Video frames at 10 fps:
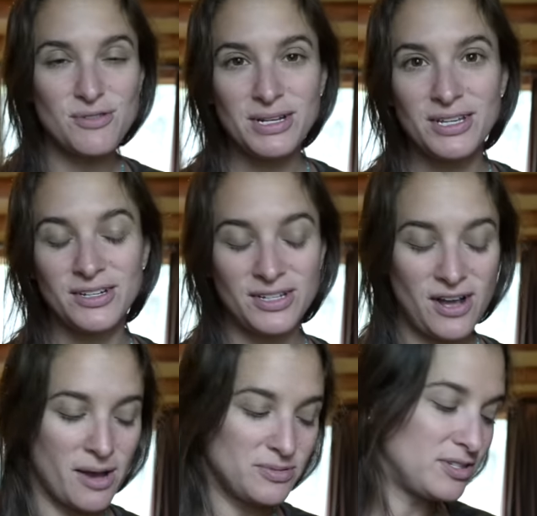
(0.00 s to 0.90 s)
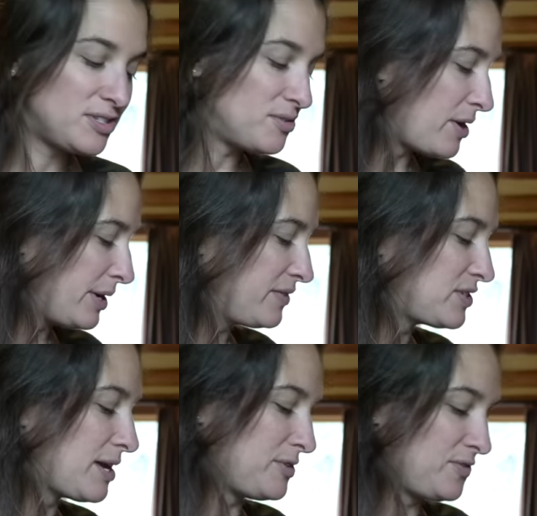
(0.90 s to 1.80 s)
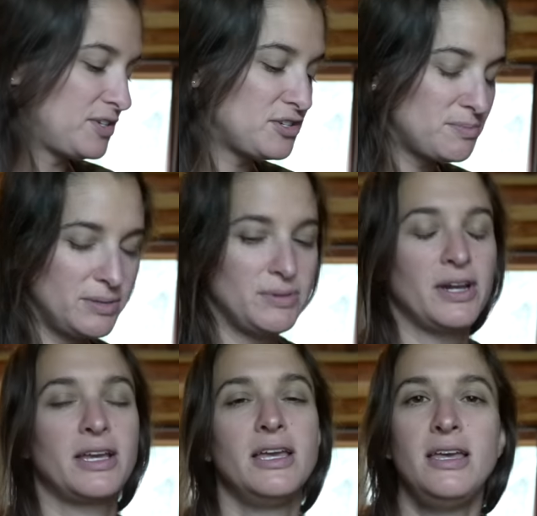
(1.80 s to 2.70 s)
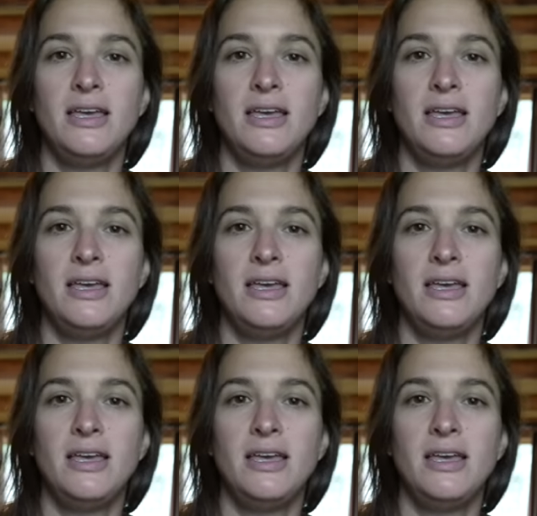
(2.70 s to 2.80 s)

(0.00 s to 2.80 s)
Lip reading: many good options. So now I have time to finish my work,